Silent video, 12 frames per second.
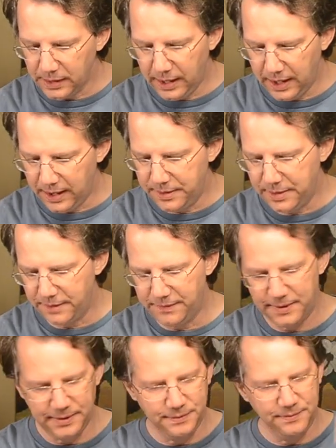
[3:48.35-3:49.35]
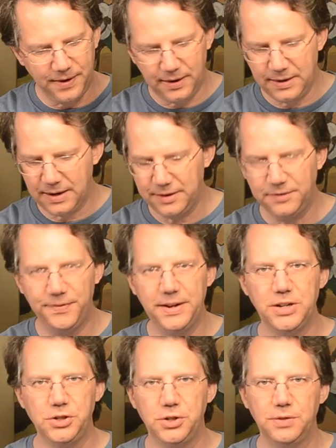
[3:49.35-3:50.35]
And uh, very nice
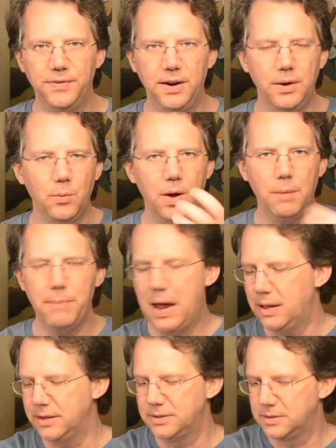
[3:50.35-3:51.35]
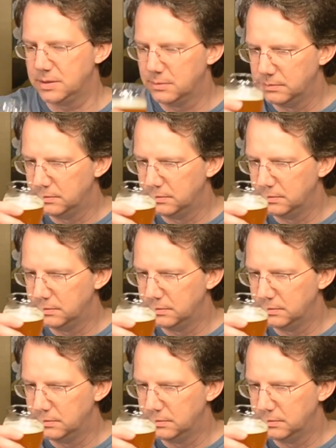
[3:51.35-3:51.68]
finish, very well balanced.